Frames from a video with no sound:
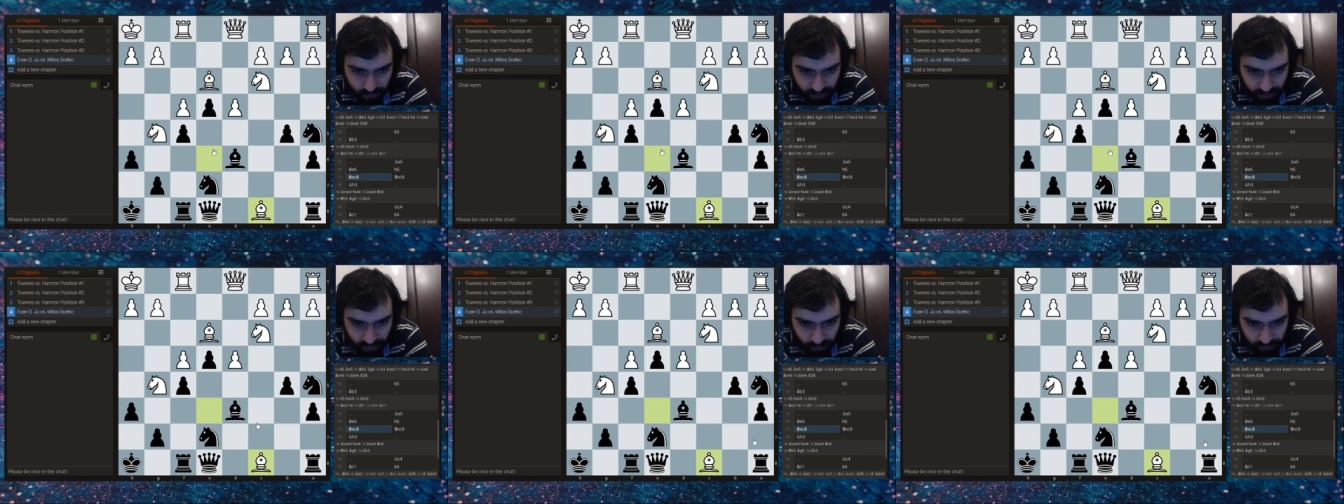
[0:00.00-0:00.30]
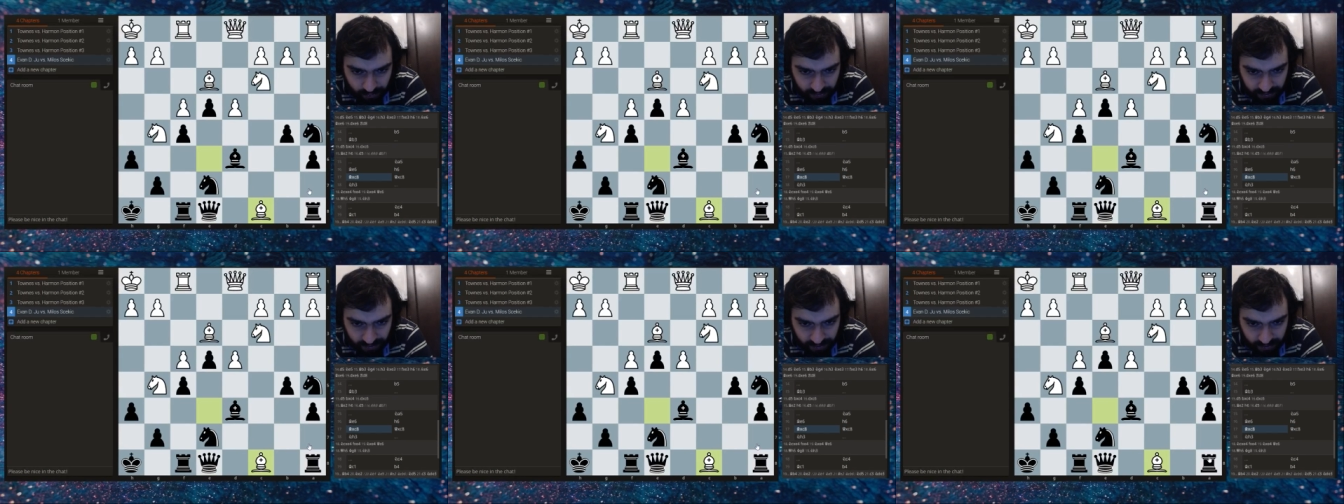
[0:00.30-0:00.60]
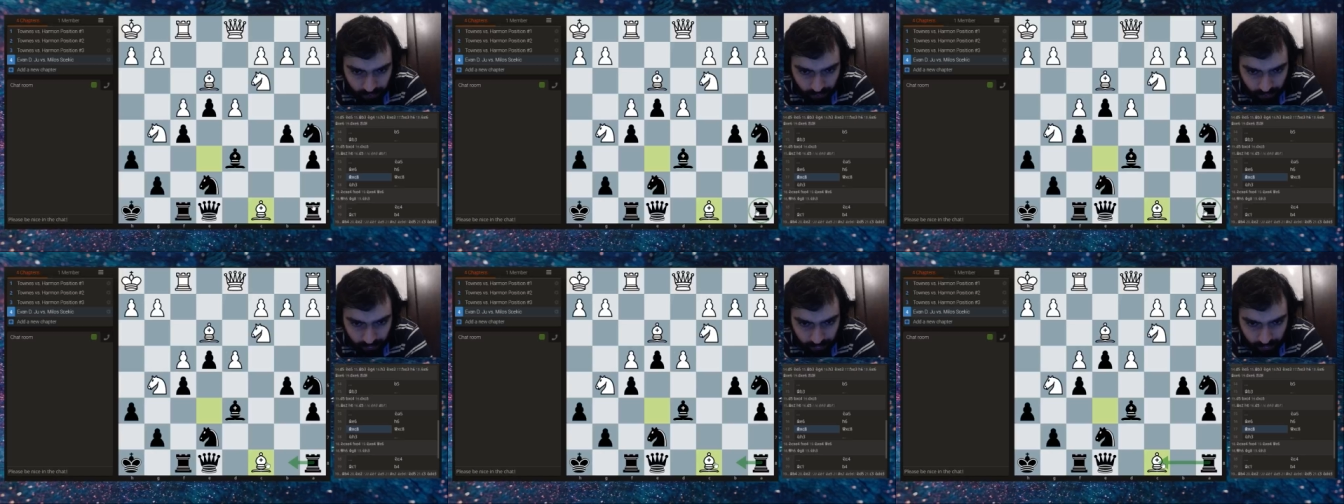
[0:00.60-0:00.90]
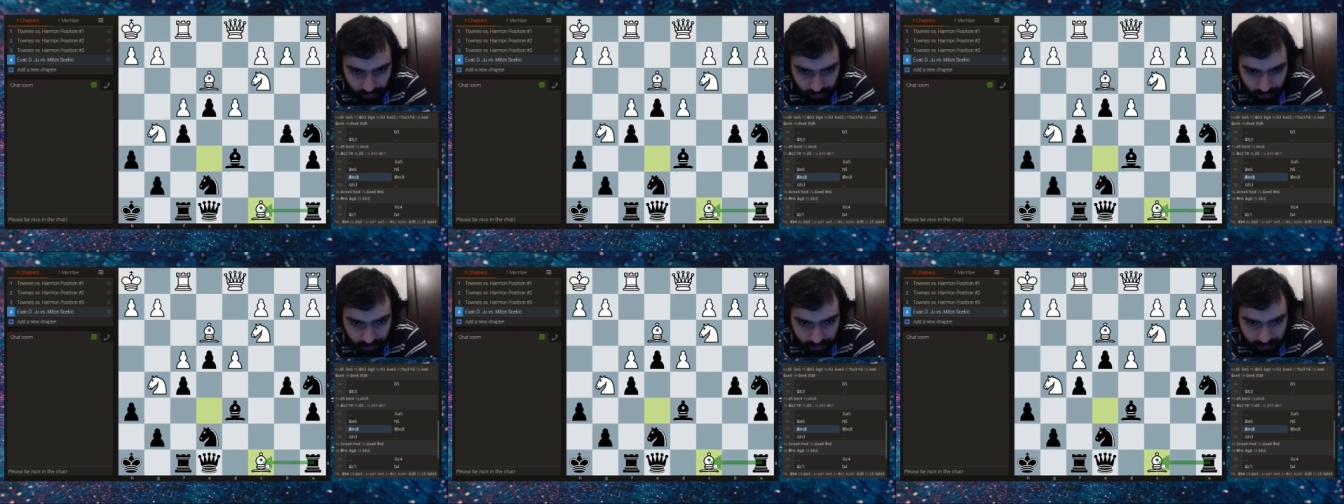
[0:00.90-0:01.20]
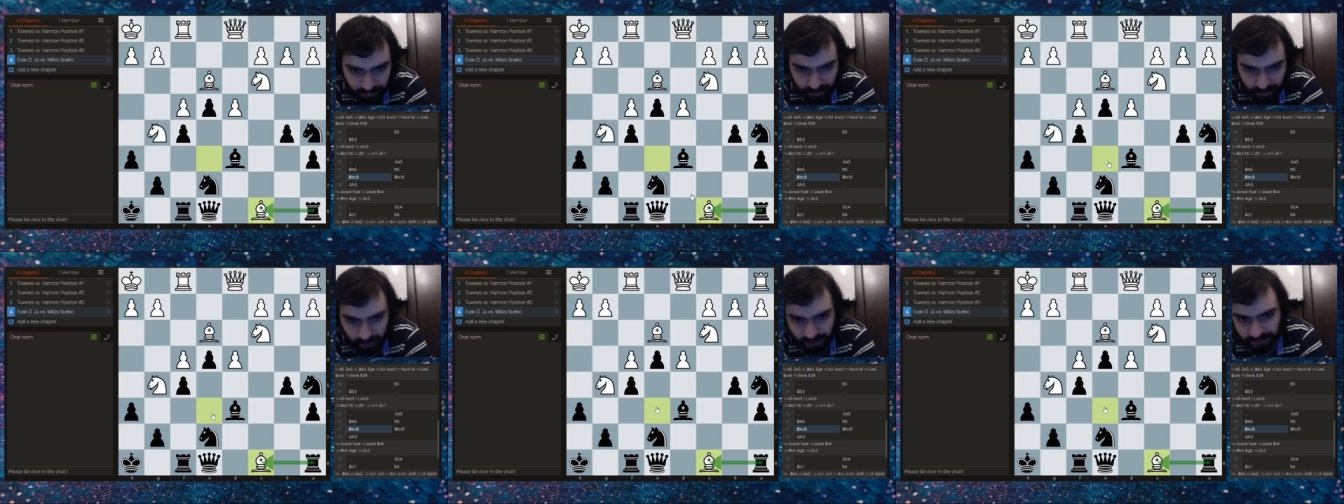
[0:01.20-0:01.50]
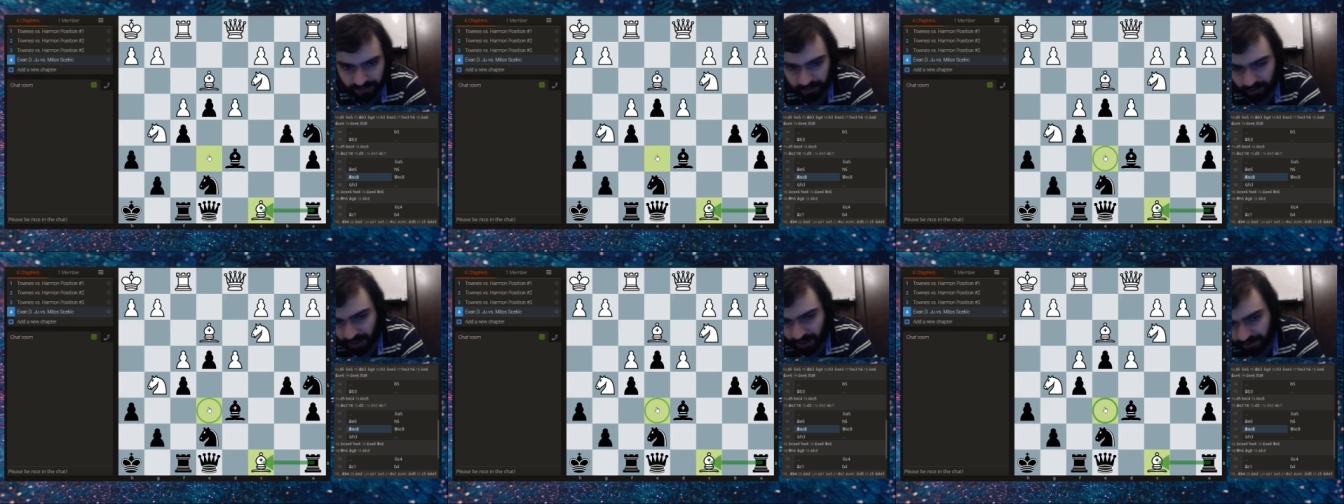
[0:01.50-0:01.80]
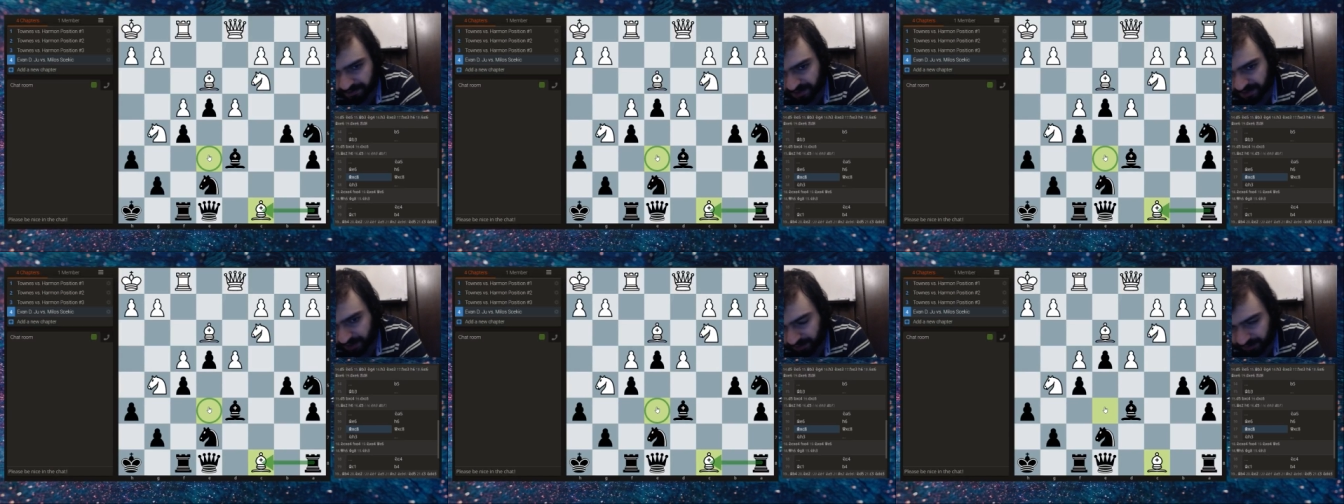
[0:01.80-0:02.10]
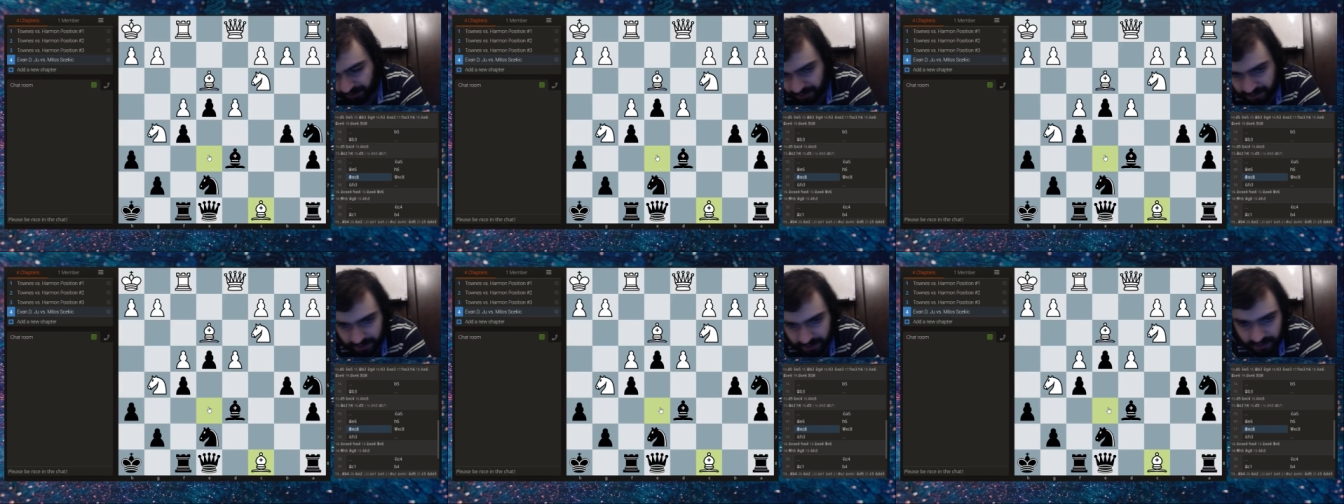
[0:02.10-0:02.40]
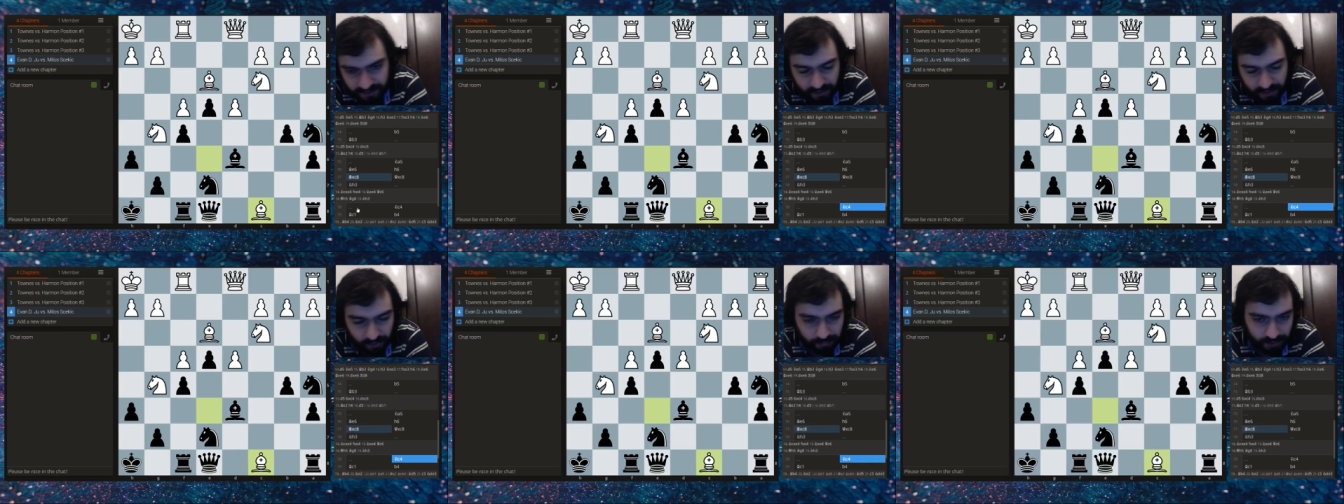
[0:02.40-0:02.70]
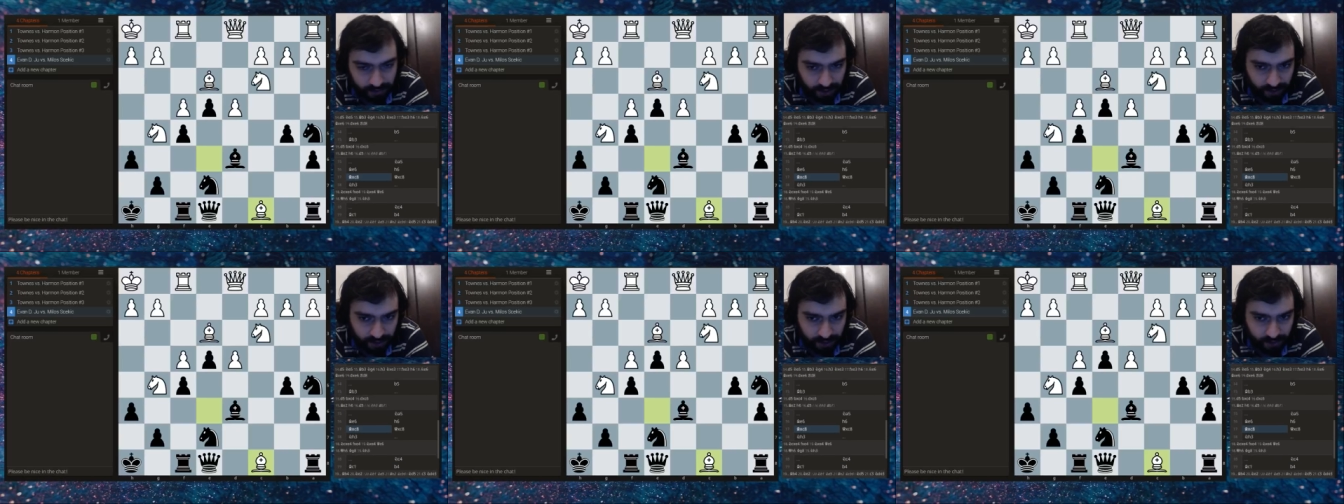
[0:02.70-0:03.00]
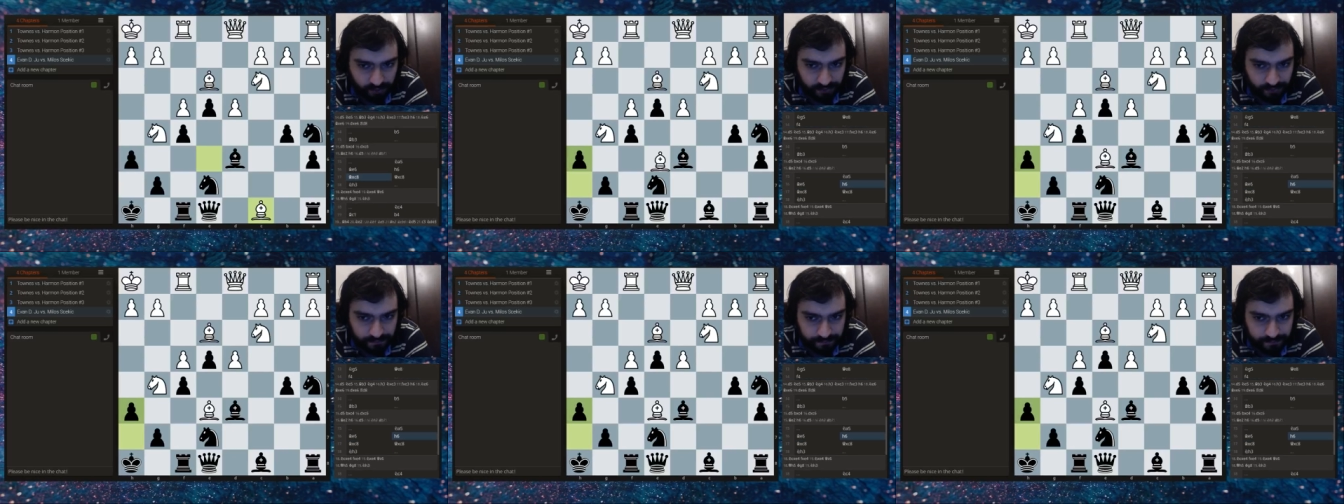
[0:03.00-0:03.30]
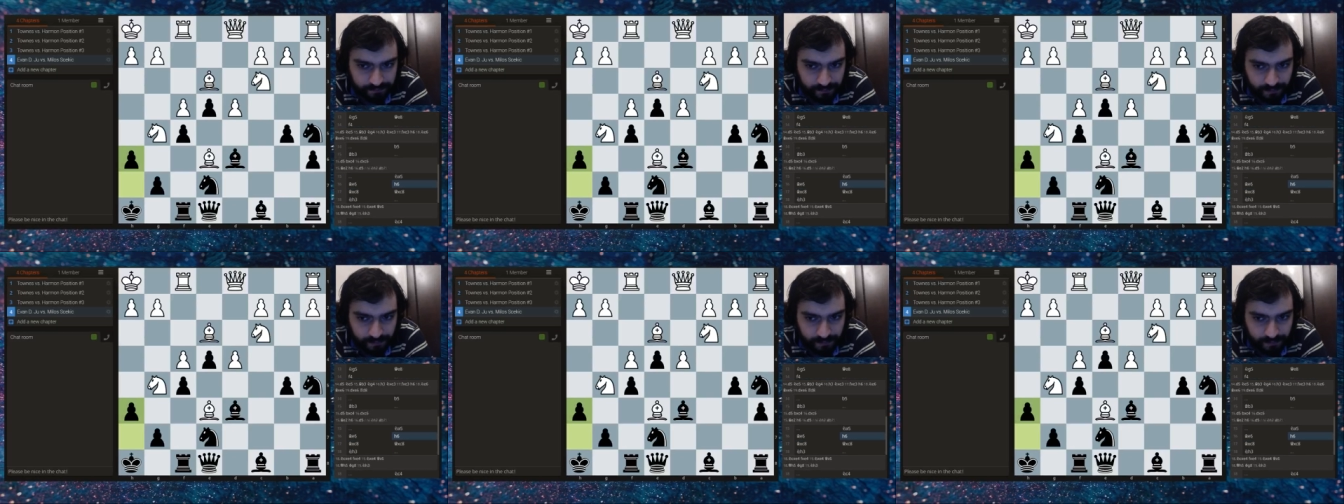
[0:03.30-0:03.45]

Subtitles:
We don't take with the rook, because perhaps knight e6 could be allowed.